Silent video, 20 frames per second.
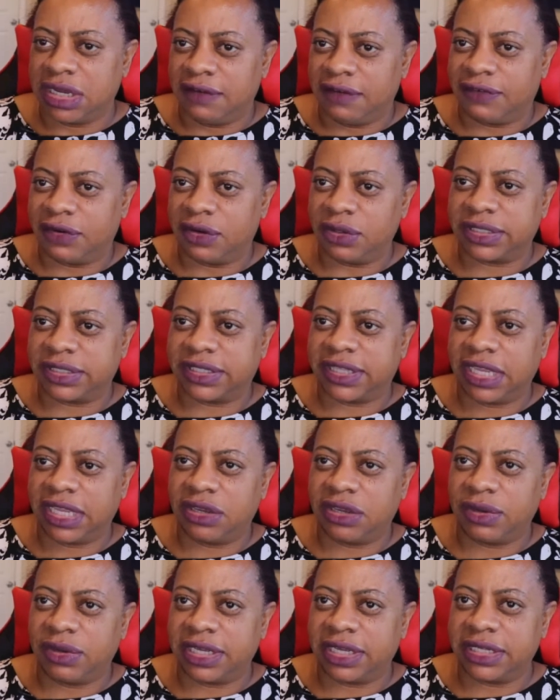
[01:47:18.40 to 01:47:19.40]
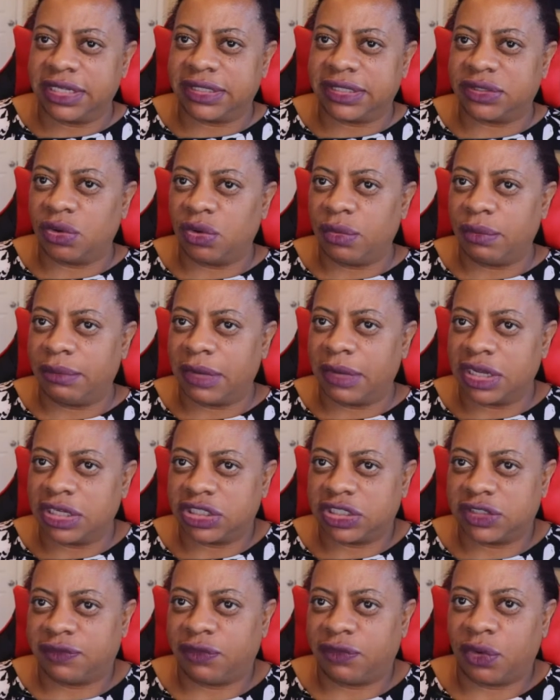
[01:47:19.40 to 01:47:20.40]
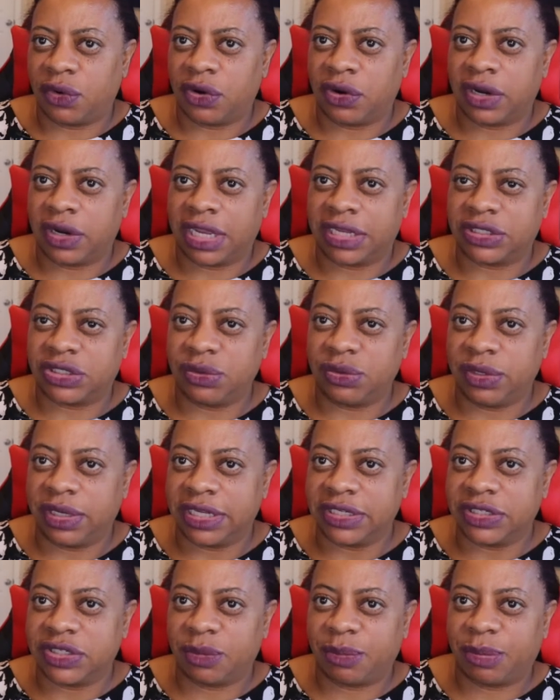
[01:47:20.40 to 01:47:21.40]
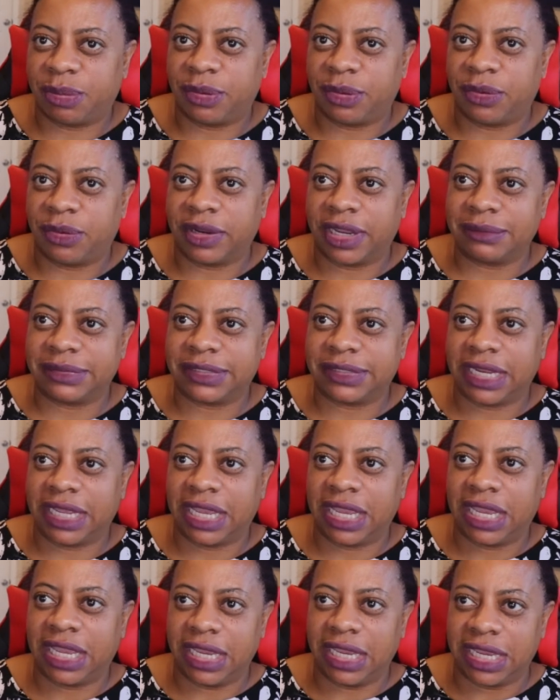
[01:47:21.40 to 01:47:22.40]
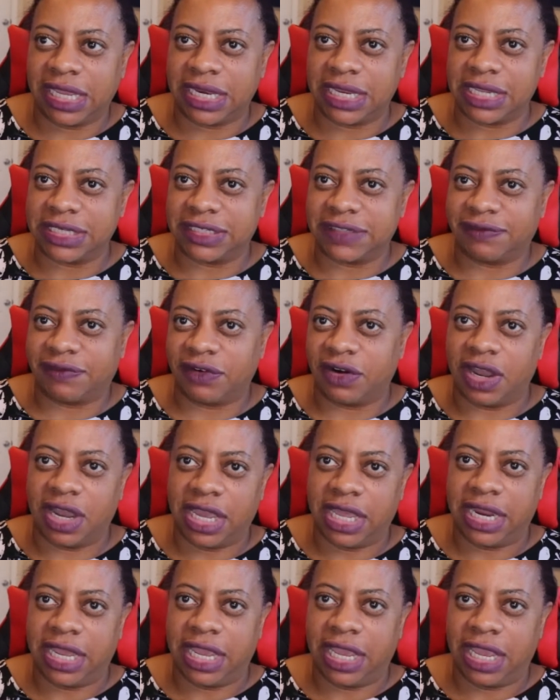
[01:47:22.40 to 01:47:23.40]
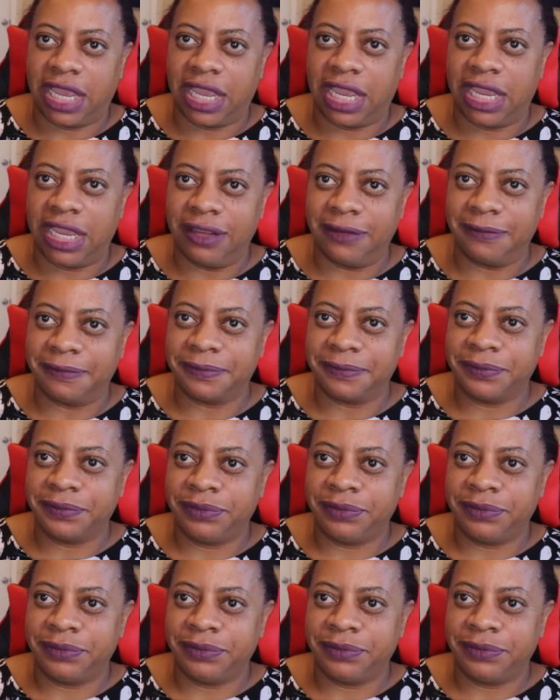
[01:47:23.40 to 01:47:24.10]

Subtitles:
Folks, thank you guys so much for tuning into the program today. It is Friday.